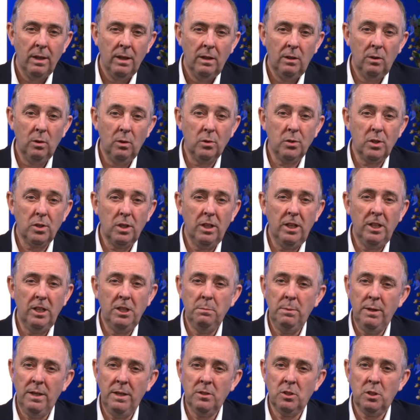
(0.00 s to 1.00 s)
You'll also need to
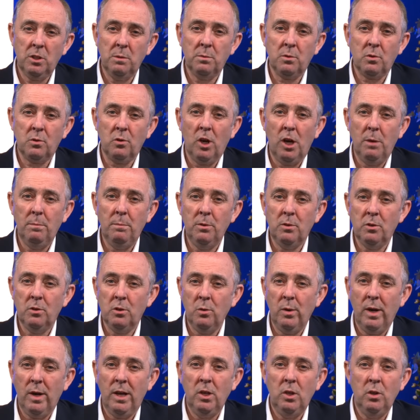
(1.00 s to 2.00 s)
be a subscriber
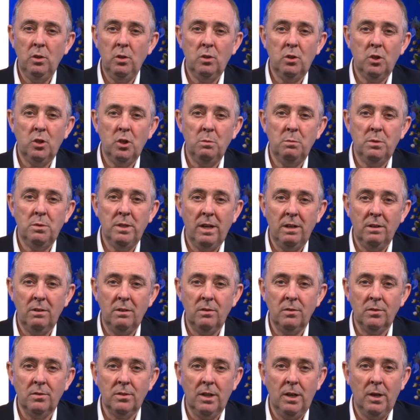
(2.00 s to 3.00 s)
to our YouTube
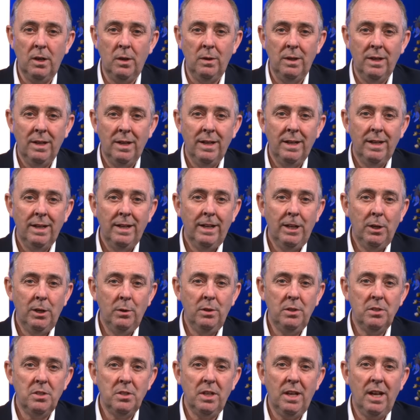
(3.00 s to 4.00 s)
channel. So here
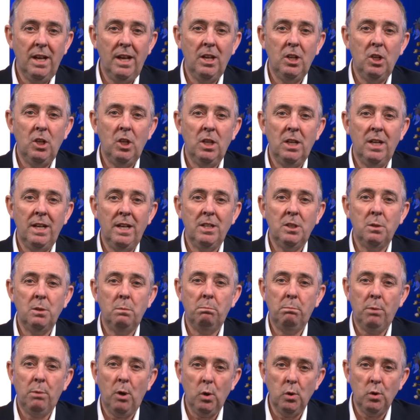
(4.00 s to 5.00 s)
it is again. You need to
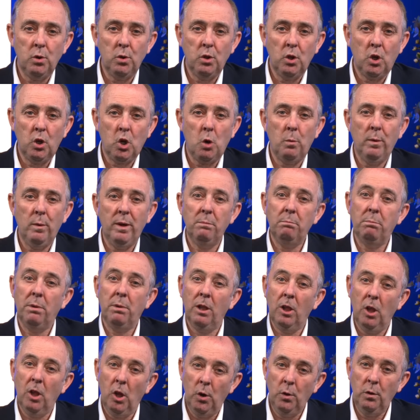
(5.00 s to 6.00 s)
post your comment
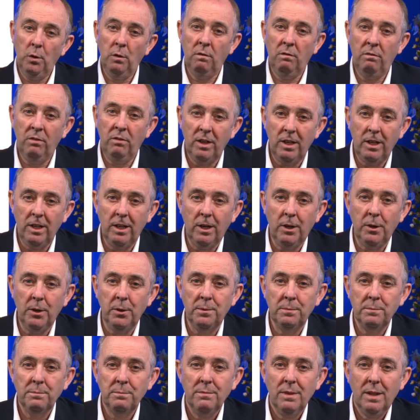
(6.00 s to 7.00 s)
below the video
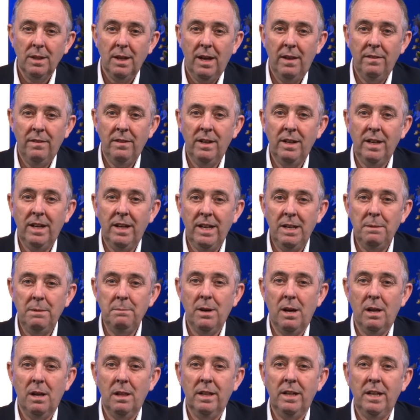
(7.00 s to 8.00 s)
and then
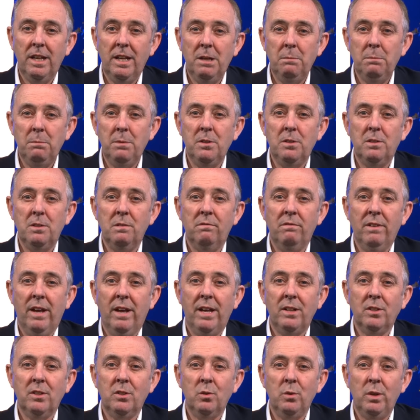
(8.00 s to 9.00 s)
email an image of
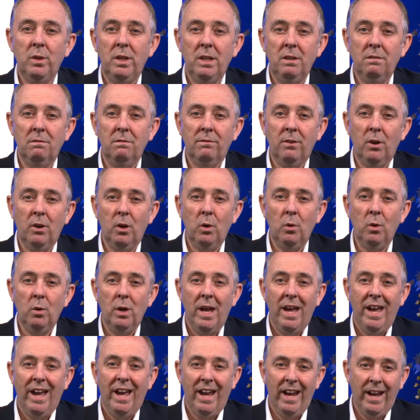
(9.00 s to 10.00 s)
that to
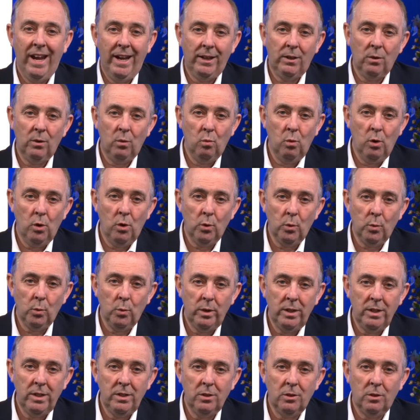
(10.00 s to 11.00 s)

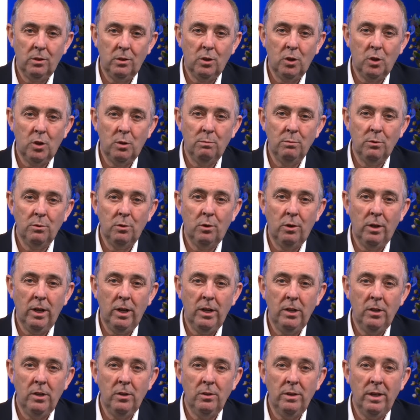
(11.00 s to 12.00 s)

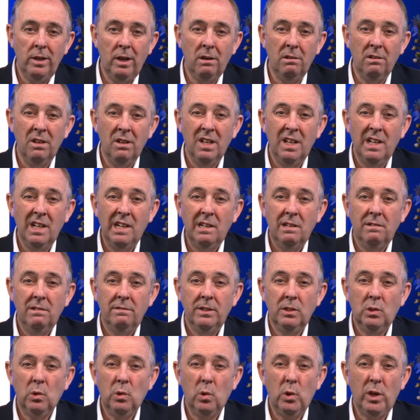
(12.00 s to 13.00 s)
info@wealthwithin.com.au. Now,
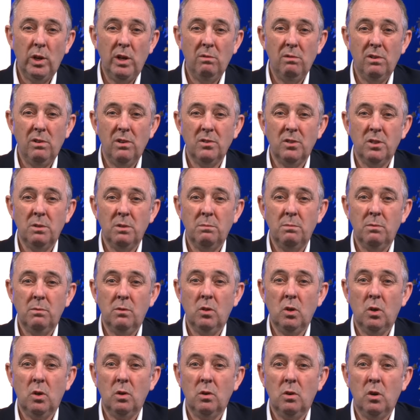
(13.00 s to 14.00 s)
for
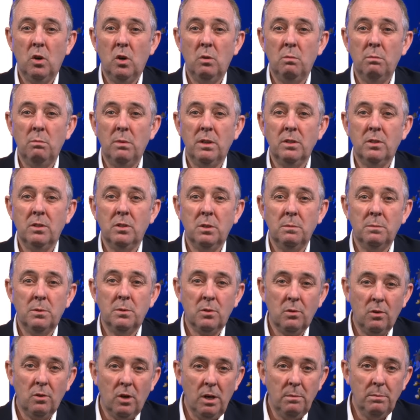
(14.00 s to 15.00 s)
talkingwealth.com
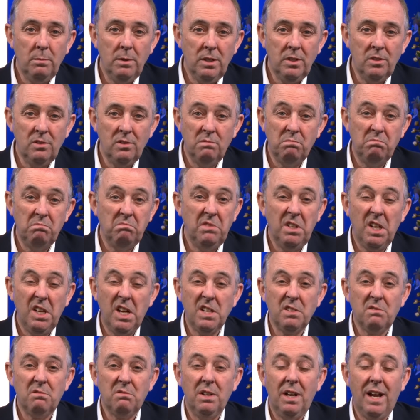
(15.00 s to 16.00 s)
subscribers,
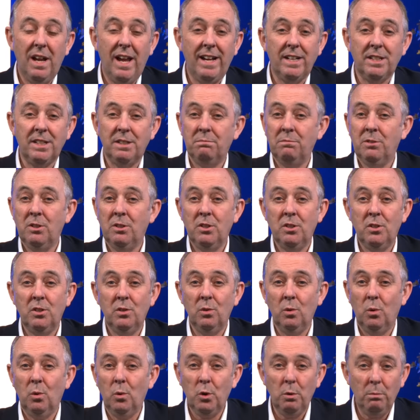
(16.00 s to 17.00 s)
just relax, because
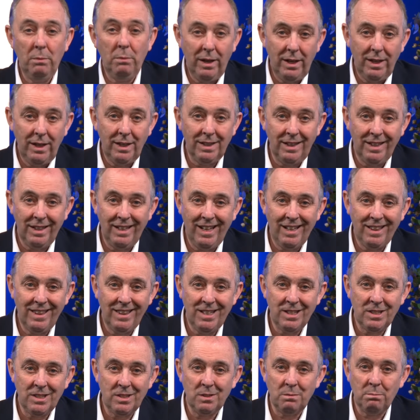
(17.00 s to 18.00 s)
you'll automatically get
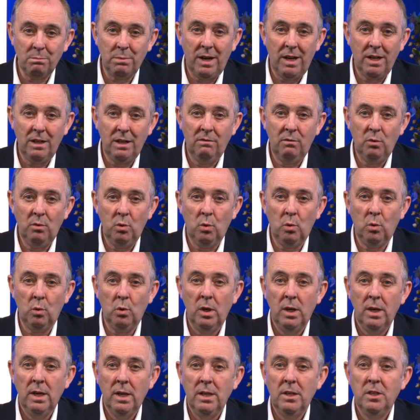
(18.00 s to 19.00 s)
this as part of your
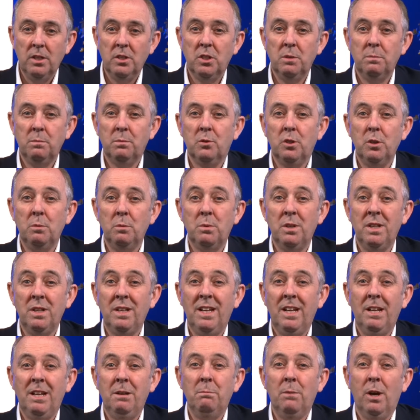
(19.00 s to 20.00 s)
subscription
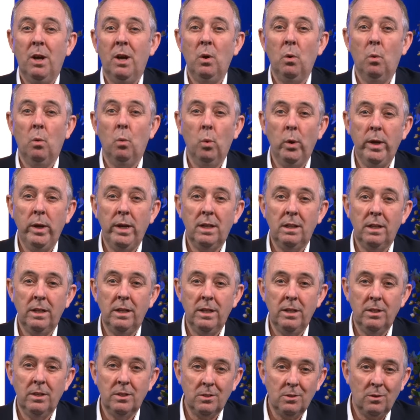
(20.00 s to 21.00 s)
in my
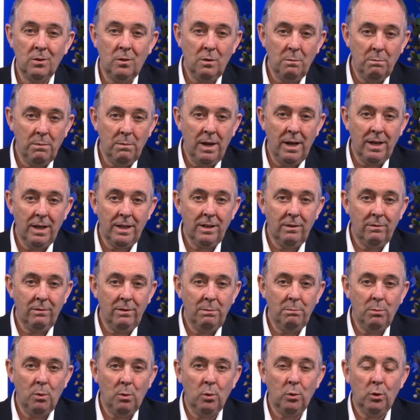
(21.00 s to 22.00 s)
weekly stock market
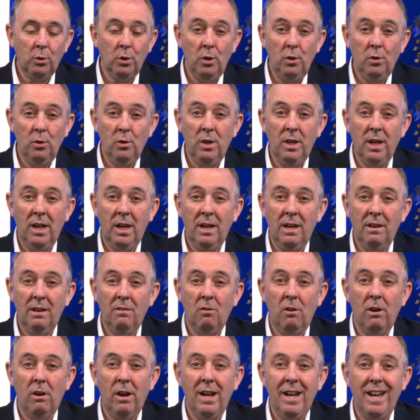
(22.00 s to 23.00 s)
report that you're getting
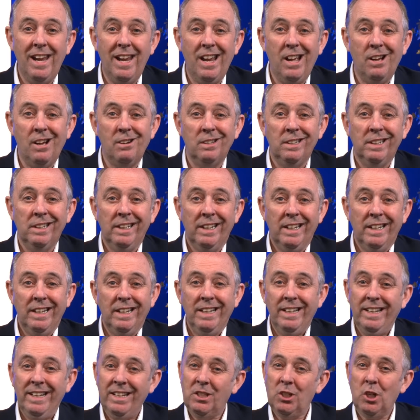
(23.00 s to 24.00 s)
right now.
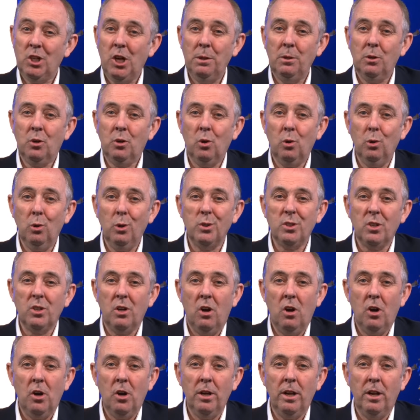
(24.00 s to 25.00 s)
It's time to call us
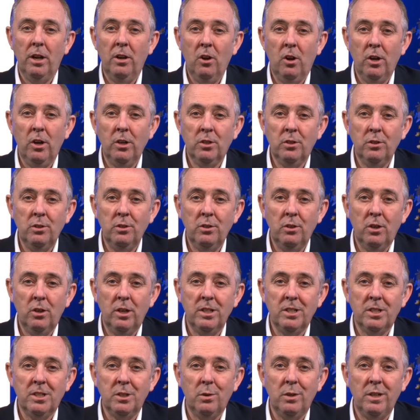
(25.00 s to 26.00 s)
on
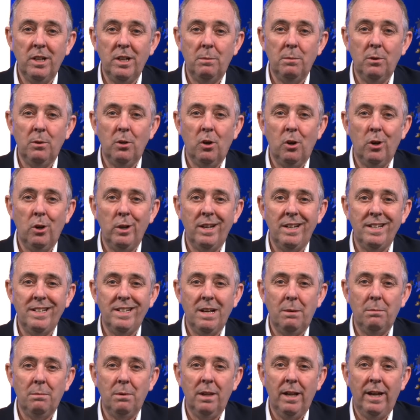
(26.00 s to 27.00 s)

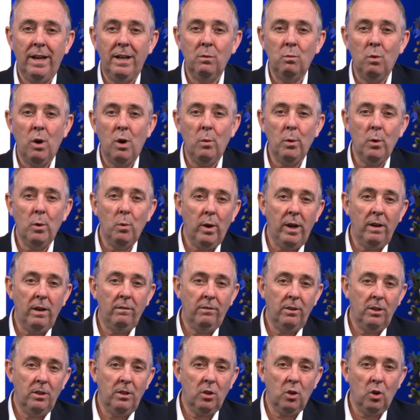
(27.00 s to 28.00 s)
92909988, and while we wait
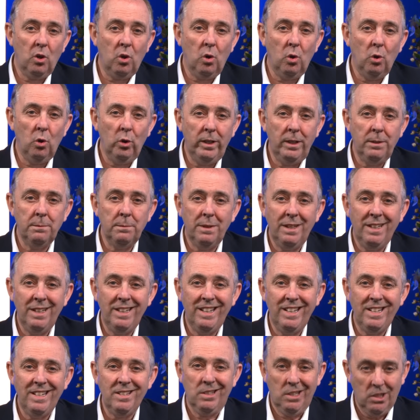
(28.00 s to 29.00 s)
for you to call in, it
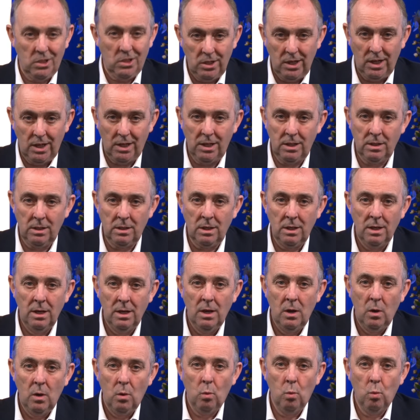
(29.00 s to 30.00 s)
is the second
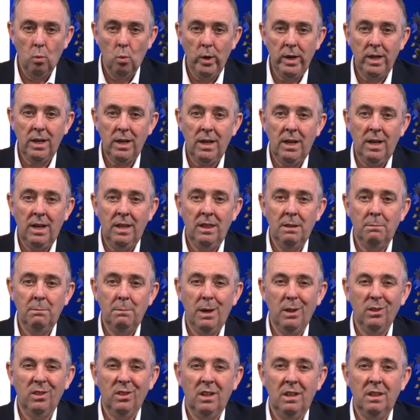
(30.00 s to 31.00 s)
week in the
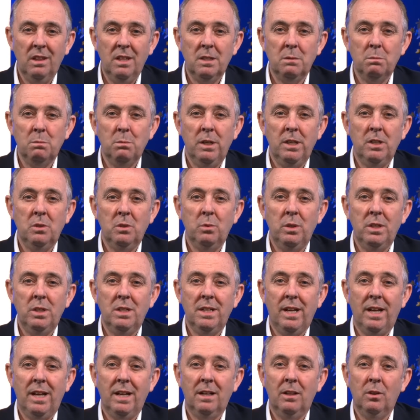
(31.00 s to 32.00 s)
month, and this means we
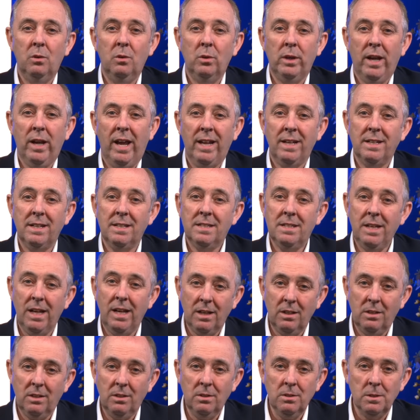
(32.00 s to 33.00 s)
take a look at
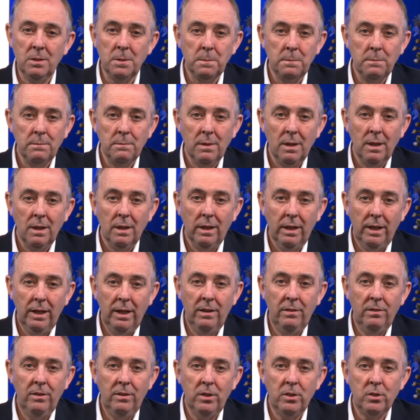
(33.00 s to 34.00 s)
sectors
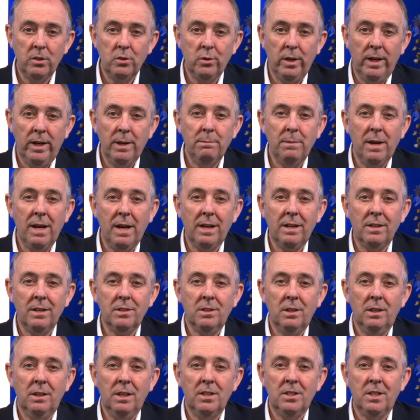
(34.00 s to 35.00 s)
in the Australian market.
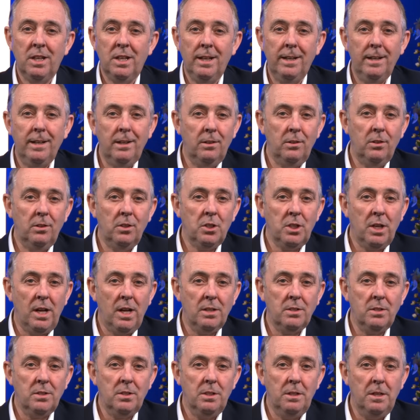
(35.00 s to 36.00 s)
So let's get into the
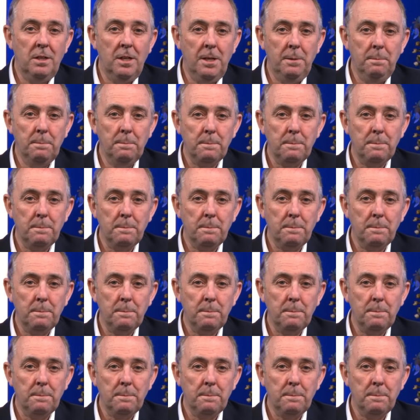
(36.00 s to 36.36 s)
charts, Janine.